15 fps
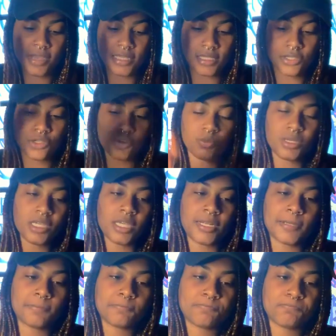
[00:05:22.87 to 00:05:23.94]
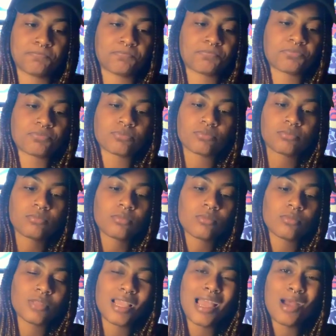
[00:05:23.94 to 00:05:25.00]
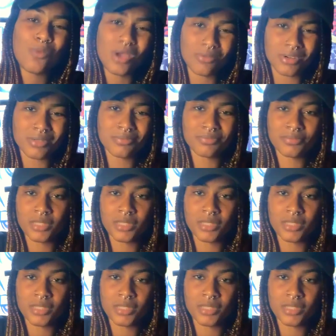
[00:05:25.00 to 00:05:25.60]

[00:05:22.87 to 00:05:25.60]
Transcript: as a new beginning. However,